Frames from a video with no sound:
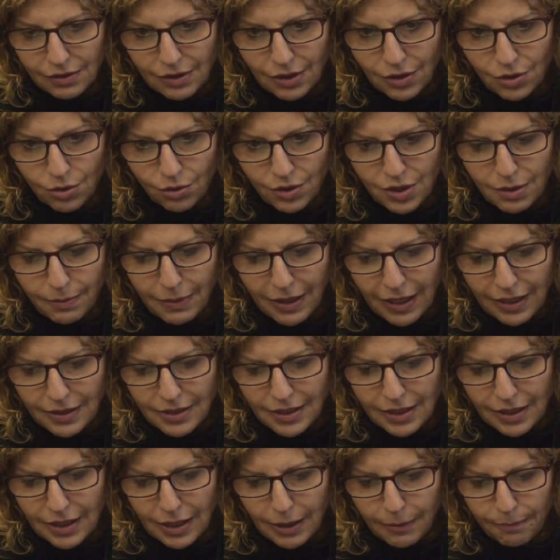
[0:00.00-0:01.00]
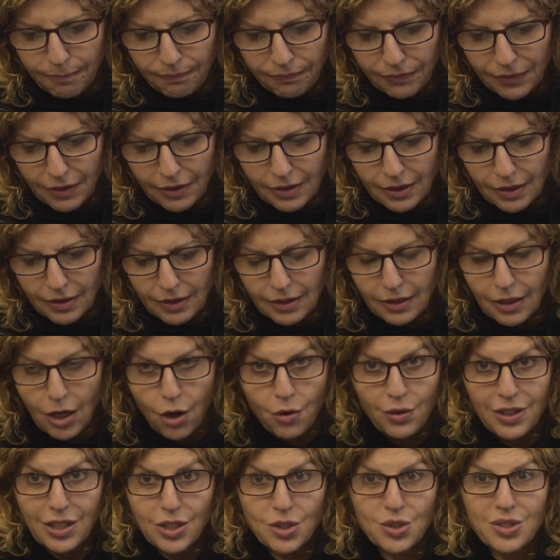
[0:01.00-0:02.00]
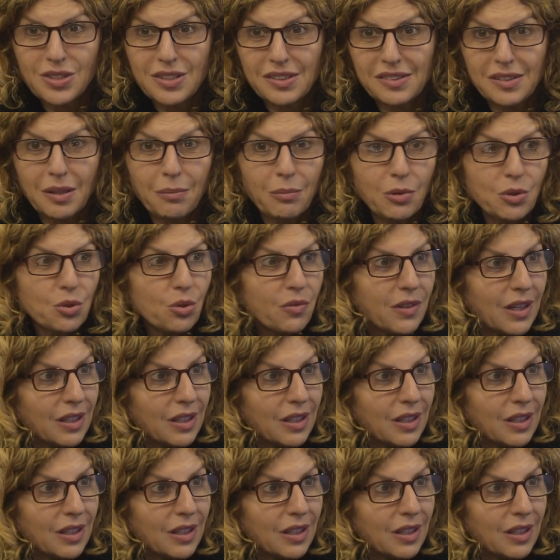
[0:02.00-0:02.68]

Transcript: he talked about only in December